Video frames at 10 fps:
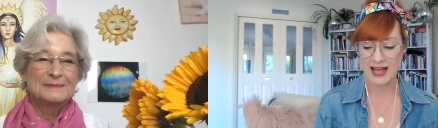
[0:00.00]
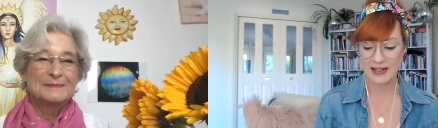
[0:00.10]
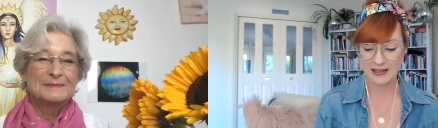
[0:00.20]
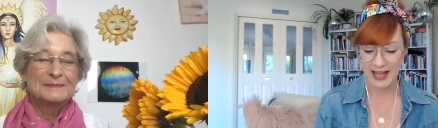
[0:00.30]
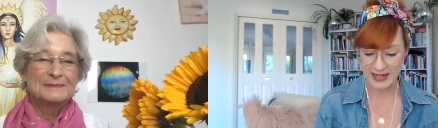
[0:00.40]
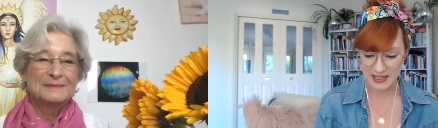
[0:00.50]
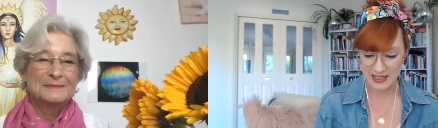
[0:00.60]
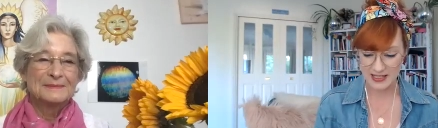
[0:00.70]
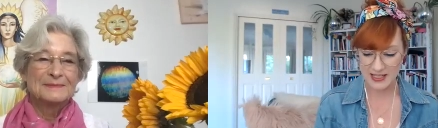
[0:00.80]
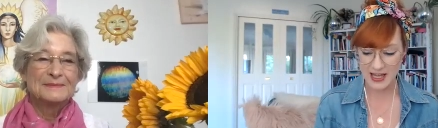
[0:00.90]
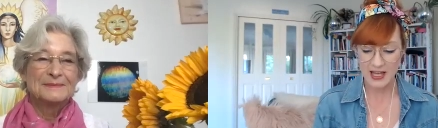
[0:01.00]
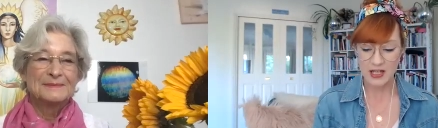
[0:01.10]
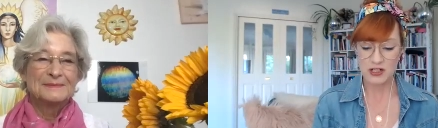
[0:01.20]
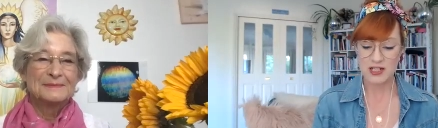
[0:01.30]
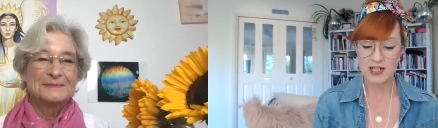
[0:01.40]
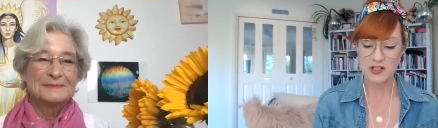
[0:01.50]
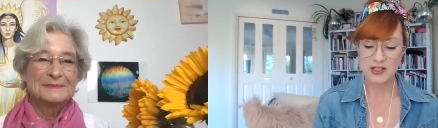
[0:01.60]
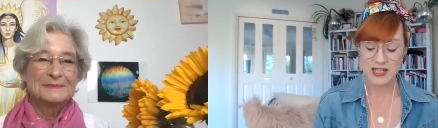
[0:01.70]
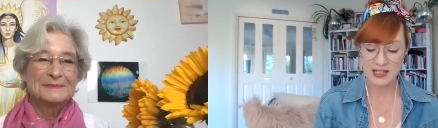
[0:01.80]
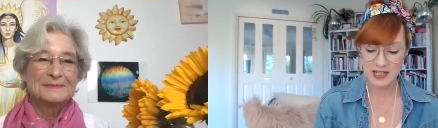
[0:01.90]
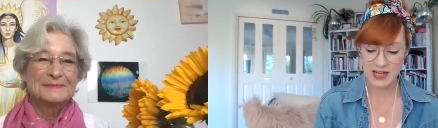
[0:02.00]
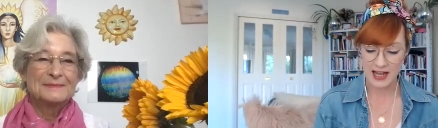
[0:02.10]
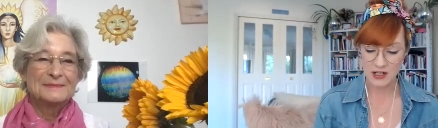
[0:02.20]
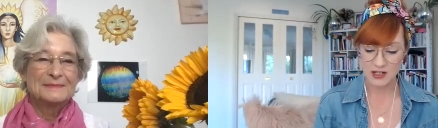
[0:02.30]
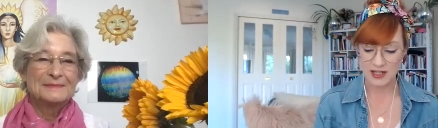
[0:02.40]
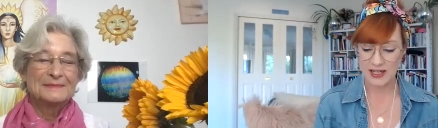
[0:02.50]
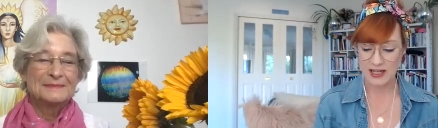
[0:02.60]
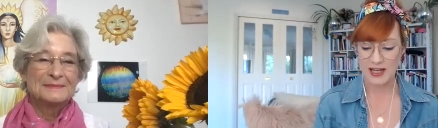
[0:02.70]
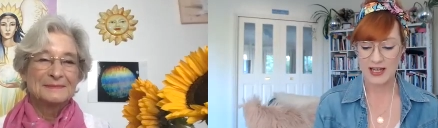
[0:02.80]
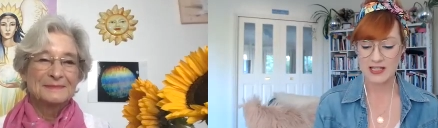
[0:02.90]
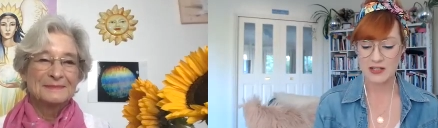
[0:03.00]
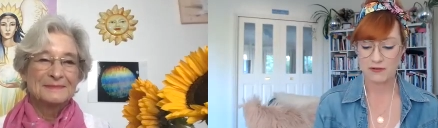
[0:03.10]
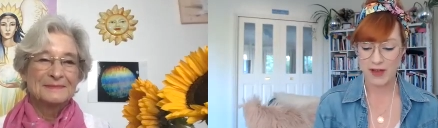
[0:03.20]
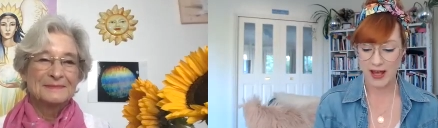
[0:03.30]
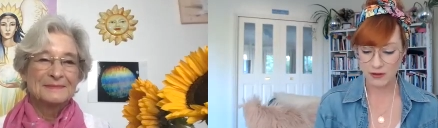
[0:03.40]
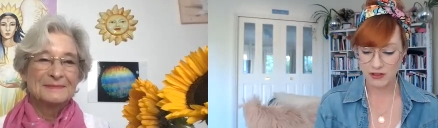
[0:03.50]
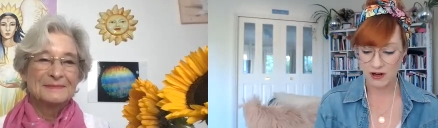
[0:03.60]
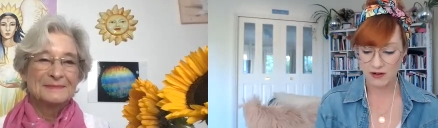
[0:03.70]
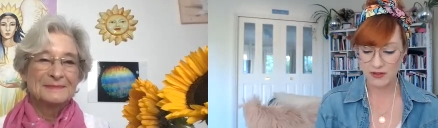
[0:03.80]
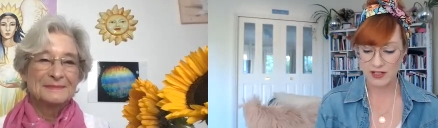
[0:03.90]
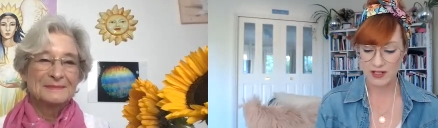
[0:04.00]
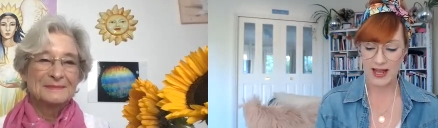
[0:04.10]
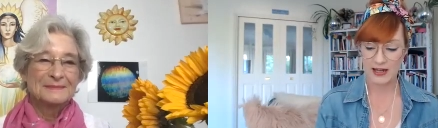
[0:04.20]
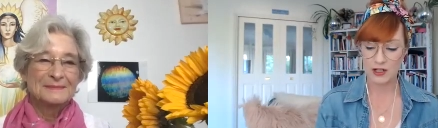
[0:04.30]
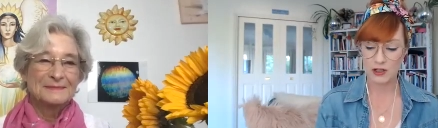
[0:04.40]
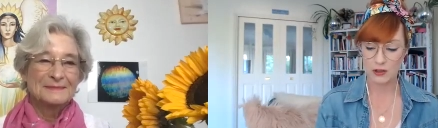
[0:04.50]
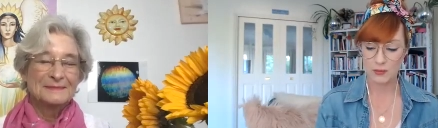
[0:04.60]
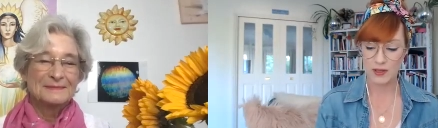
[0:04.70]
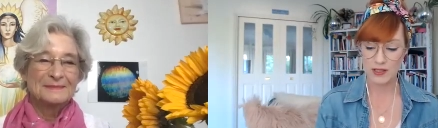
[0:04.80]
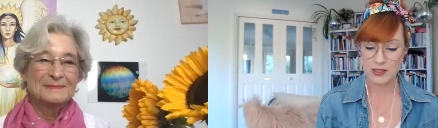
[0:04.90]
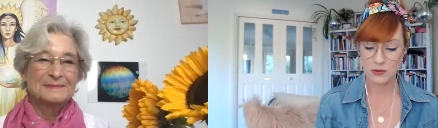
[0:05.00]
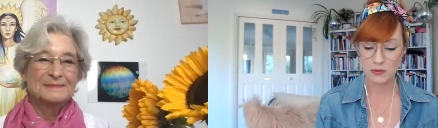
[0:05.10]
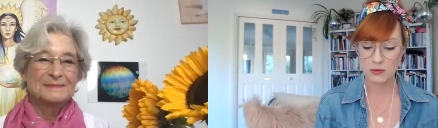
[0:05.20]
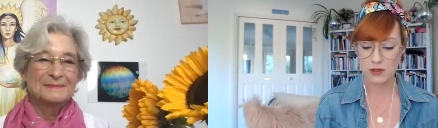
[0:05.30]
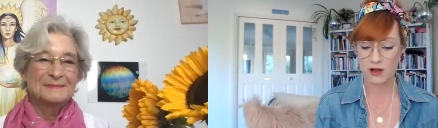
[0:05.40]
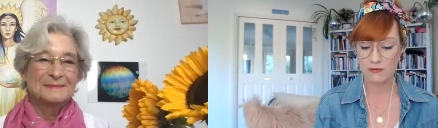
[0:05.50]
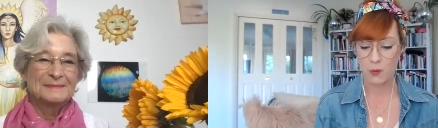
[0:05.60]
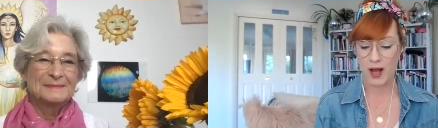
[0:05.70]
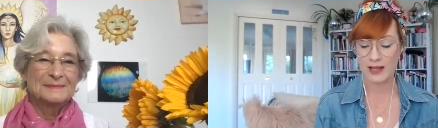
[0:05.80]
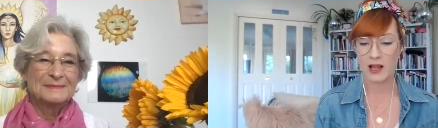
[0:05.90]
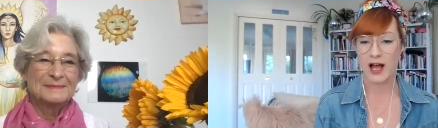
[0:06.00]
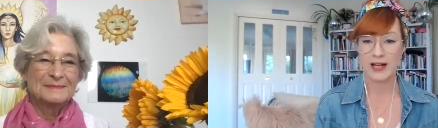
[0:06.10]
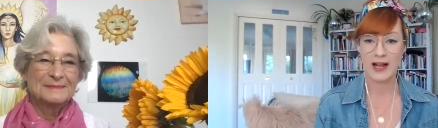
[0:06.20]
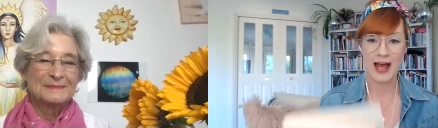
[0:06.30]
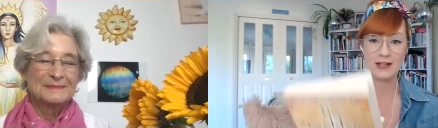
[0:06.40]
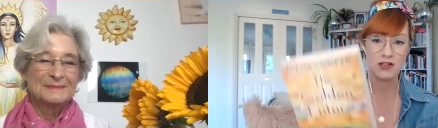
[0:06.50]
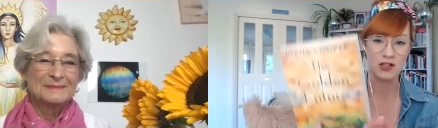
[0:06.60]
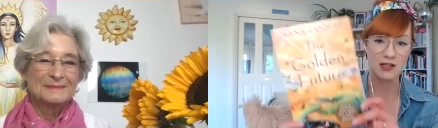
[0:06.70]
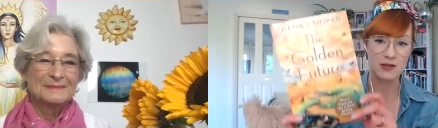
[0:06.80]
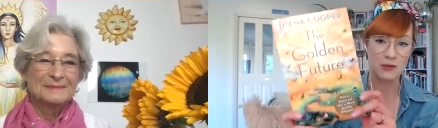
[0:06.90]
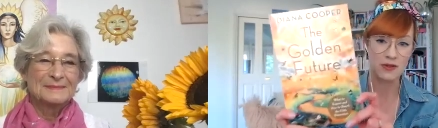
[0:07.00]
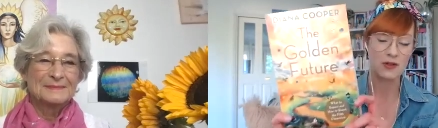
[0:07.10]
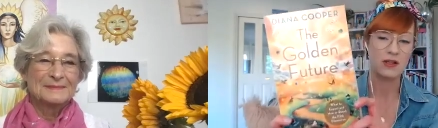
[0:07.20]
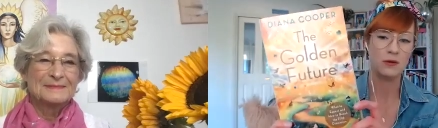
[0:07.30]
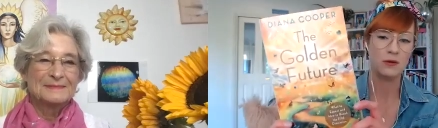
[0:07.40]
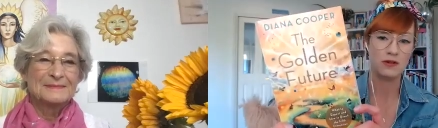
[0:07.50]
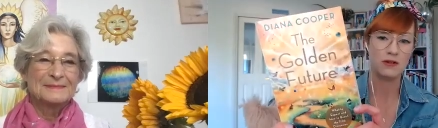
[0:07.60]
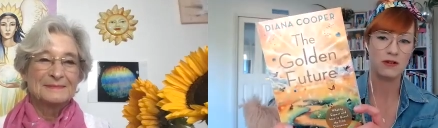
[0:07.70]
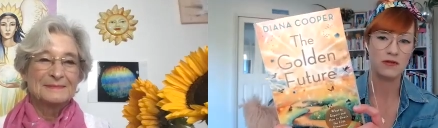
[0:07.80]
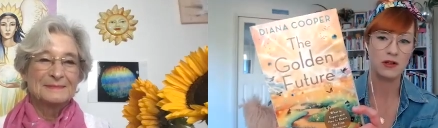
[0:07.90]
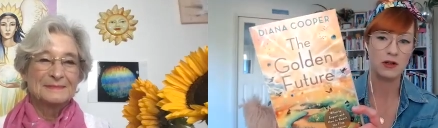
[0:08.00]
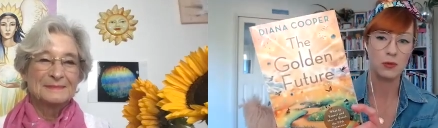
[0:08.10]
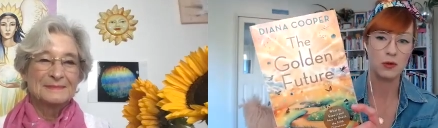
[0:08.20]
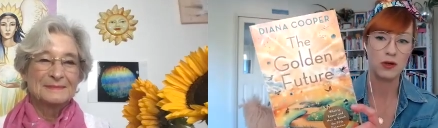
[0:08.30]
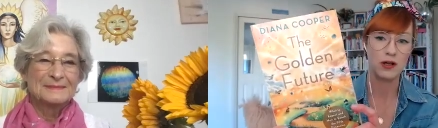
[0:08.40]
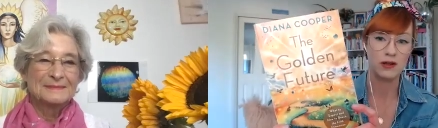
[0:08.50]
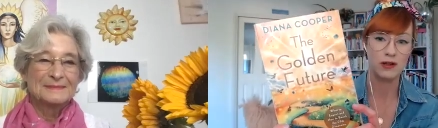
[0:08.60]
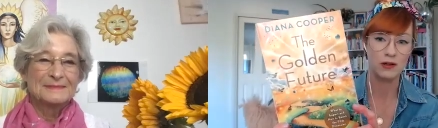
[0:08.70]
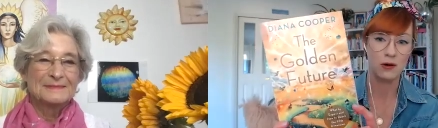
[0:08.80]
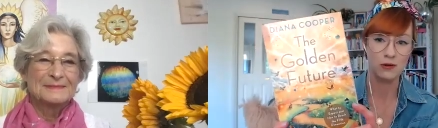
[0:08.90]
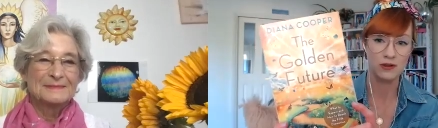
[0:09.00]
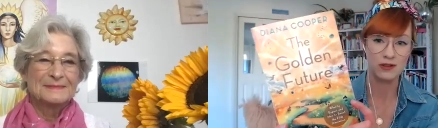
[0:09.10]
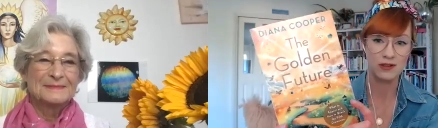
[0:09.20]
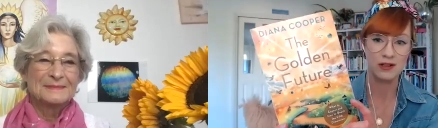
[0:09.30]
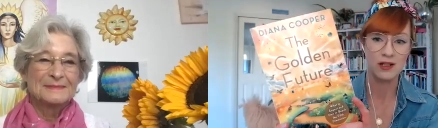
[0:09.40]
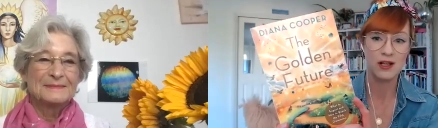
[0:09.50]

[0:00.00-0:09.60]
Speaker 1: and Atlantis. She teaches internationally, is the founder of the Diana Cooper School of White Light, and she's also the author of the new book, The Golden